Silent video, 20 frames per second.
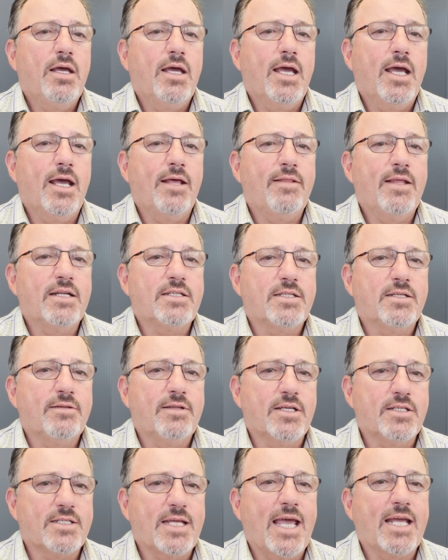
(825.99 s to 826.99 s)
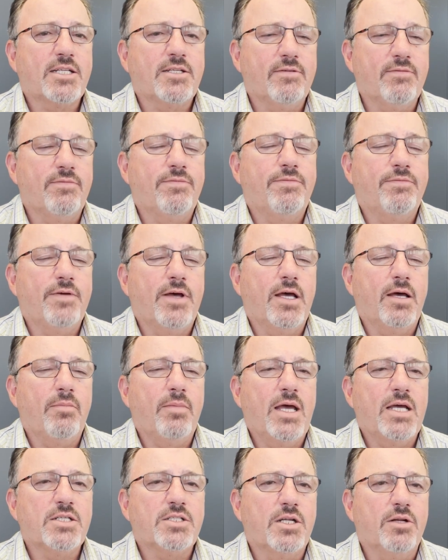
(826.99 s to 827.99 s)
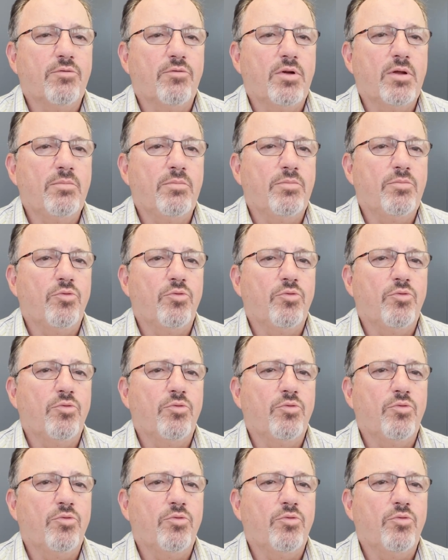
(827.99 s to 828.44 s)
and that's there's active um, asset re-